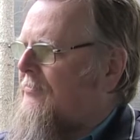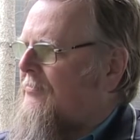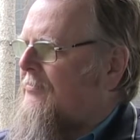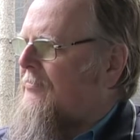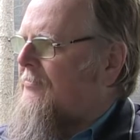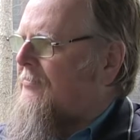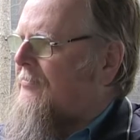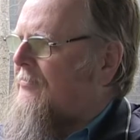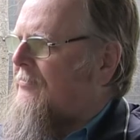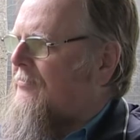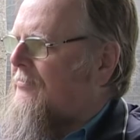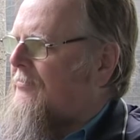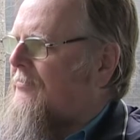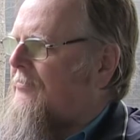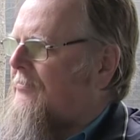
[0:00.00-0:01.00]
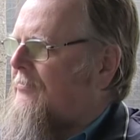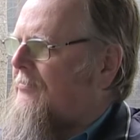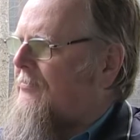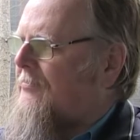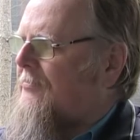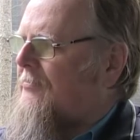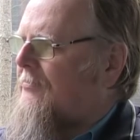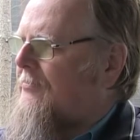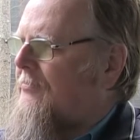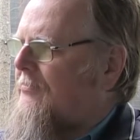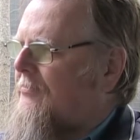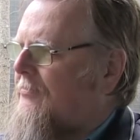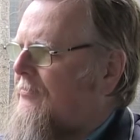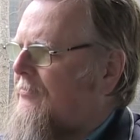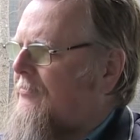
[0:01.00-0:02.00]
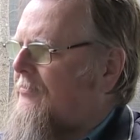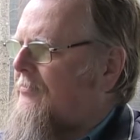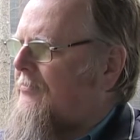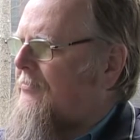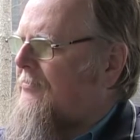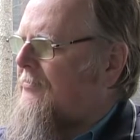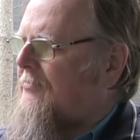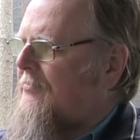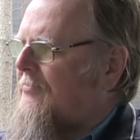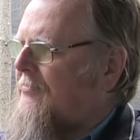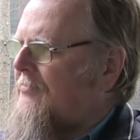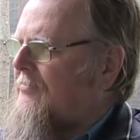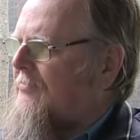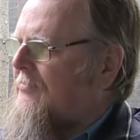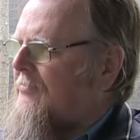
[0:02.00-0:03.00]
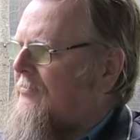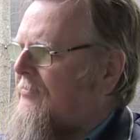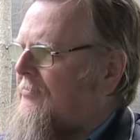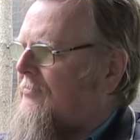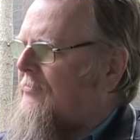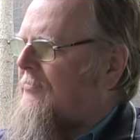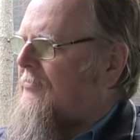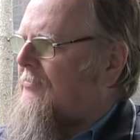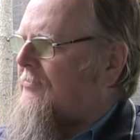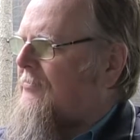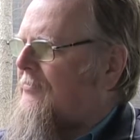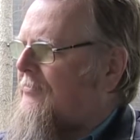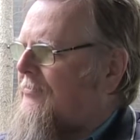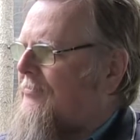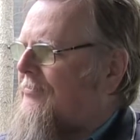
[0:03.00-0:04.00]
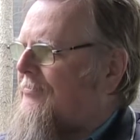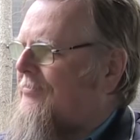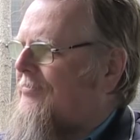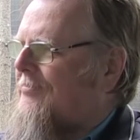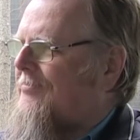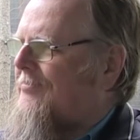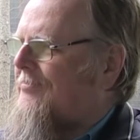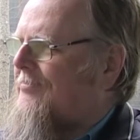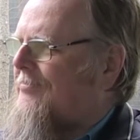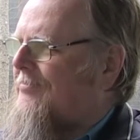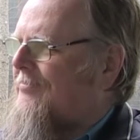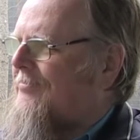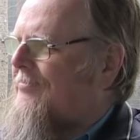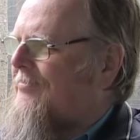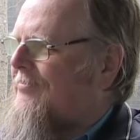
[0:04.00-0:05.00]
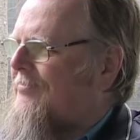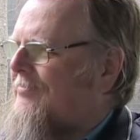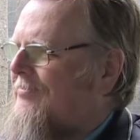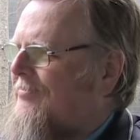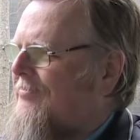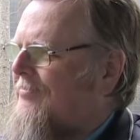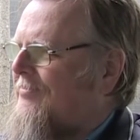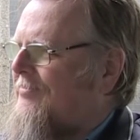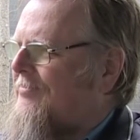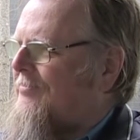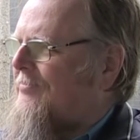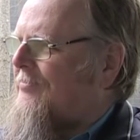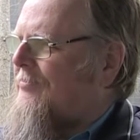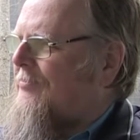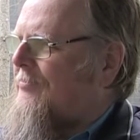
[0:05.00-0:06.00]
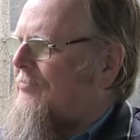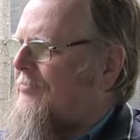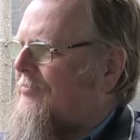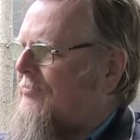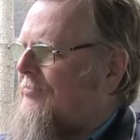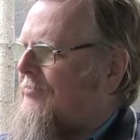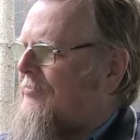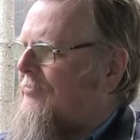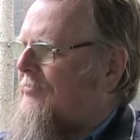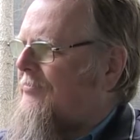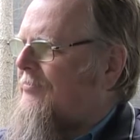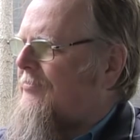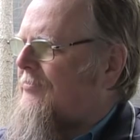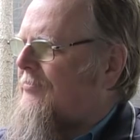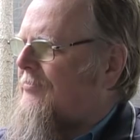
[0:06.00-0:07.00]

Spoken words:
No words are spoken by the person on screen.